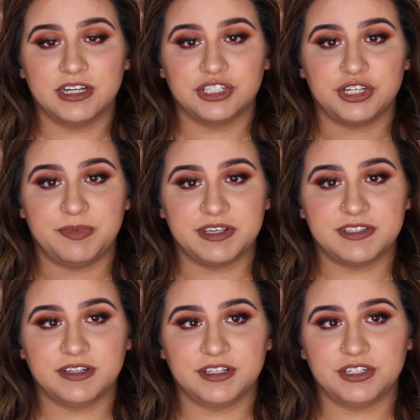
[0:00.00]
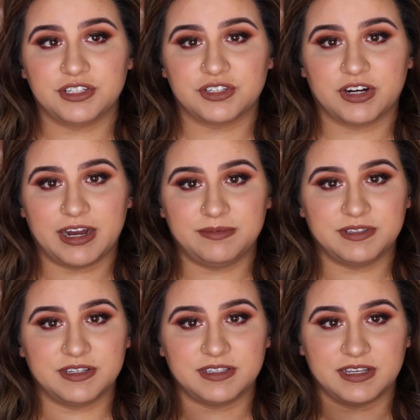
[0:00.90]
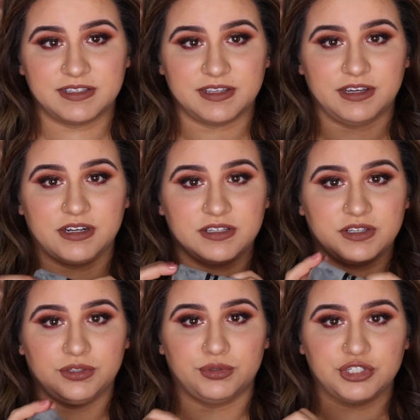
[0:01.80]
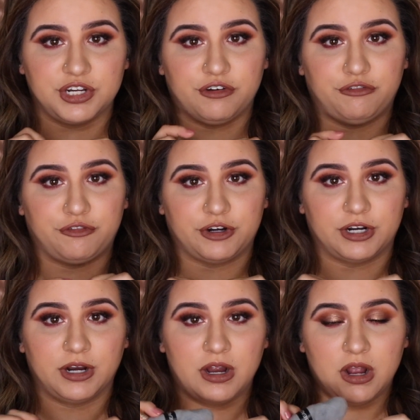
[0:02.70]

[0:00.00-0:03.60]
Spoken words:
She basically describes this as like a solution for